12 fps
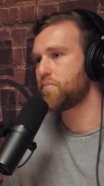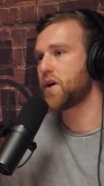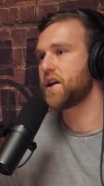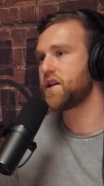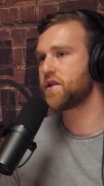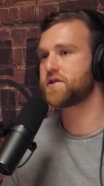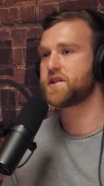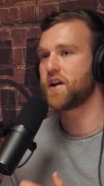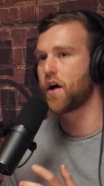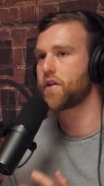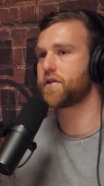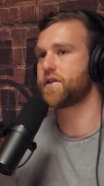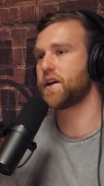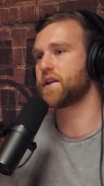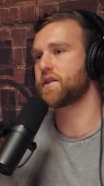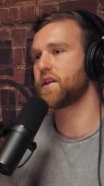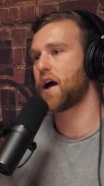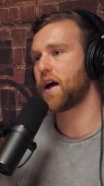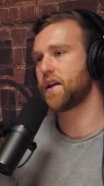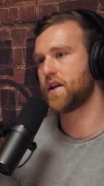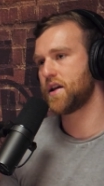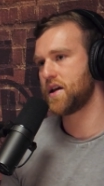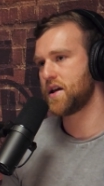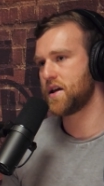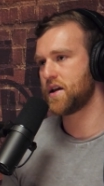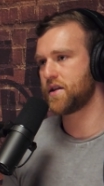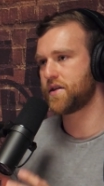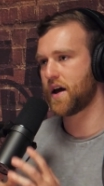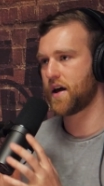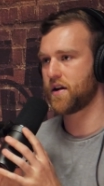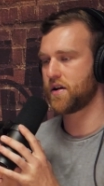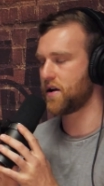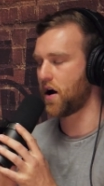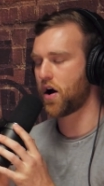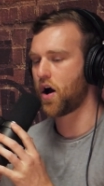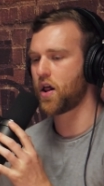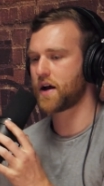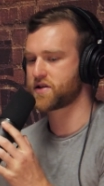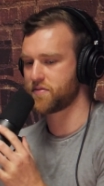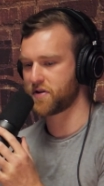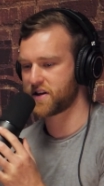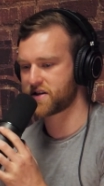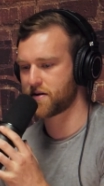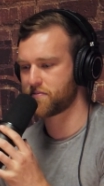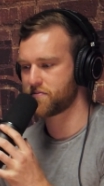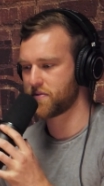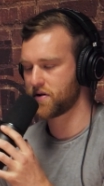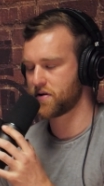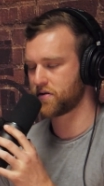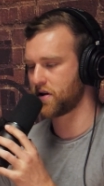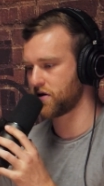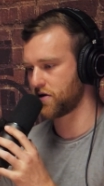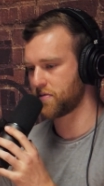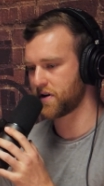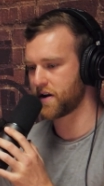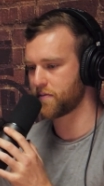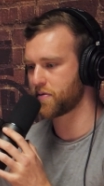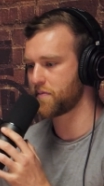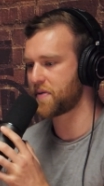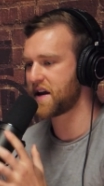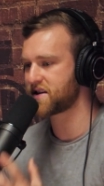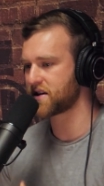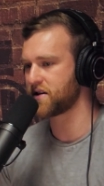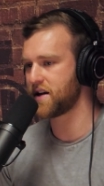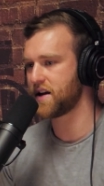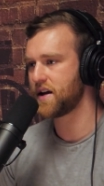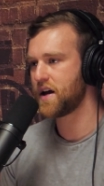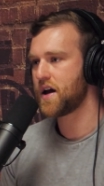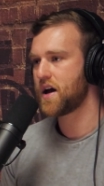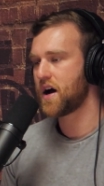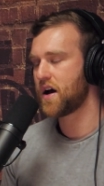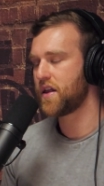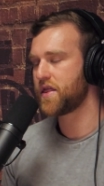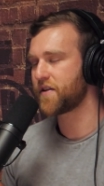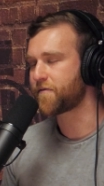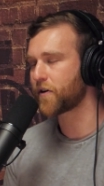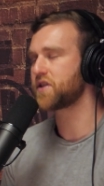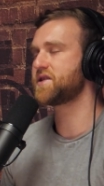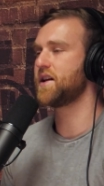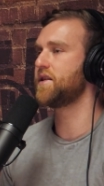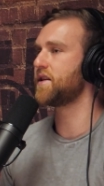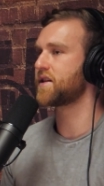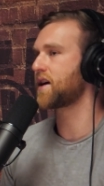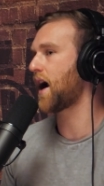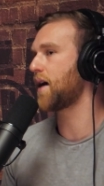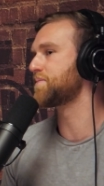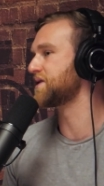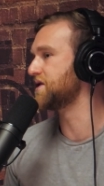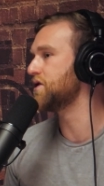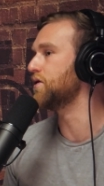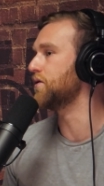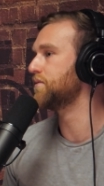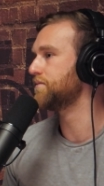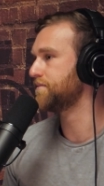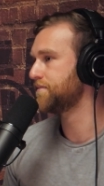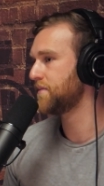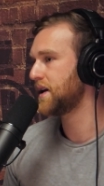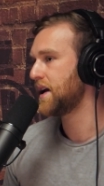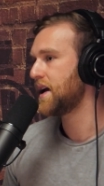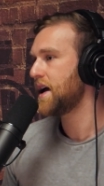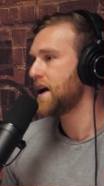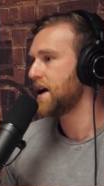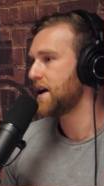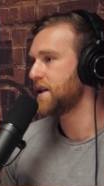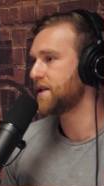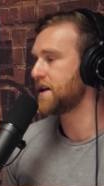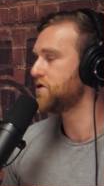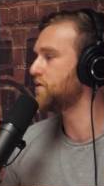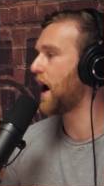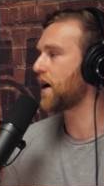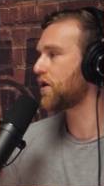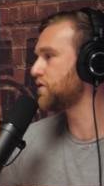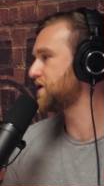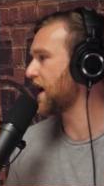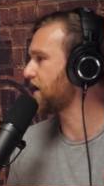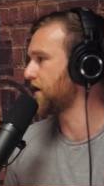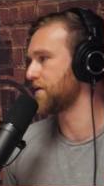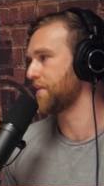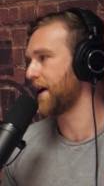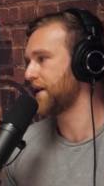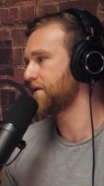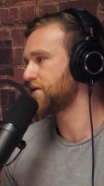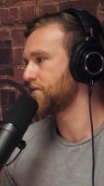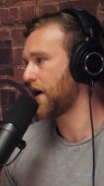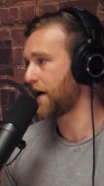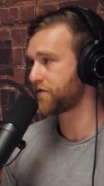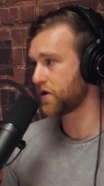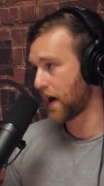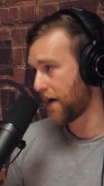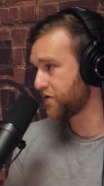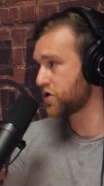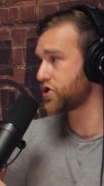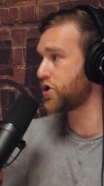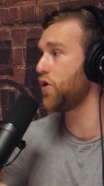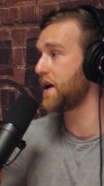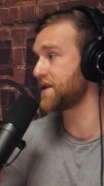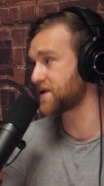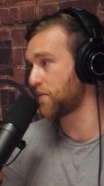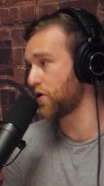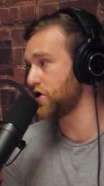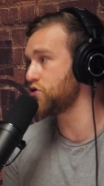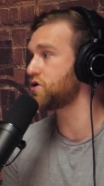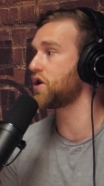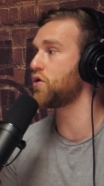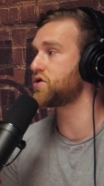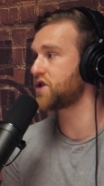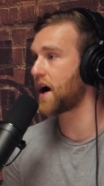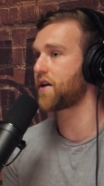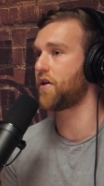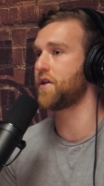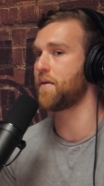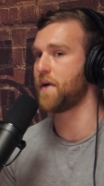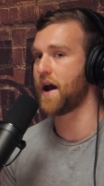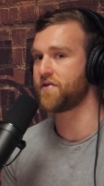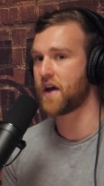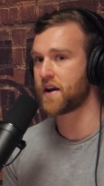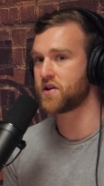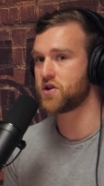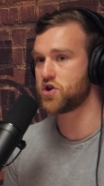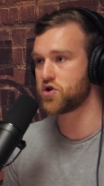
But here's the other thing that I'll actually bring this up a little bit later. But basically, the first thing that the cops do, they do not go check on the man. After shooting someone, you should go check on them, and then